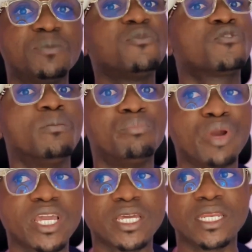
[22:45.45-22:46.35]
I may not
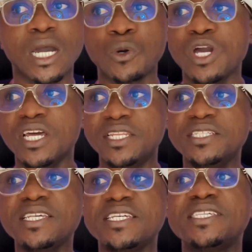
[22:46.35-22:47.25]
have gotten a
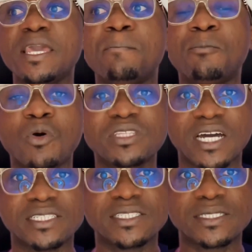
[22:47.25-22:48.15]
formal training
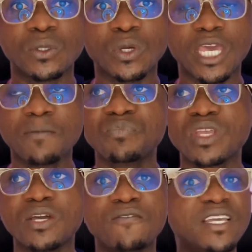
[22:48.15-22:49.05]
directly from
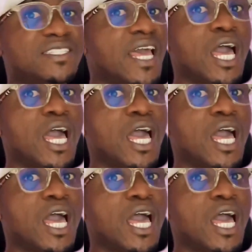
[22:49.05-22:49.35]
him, but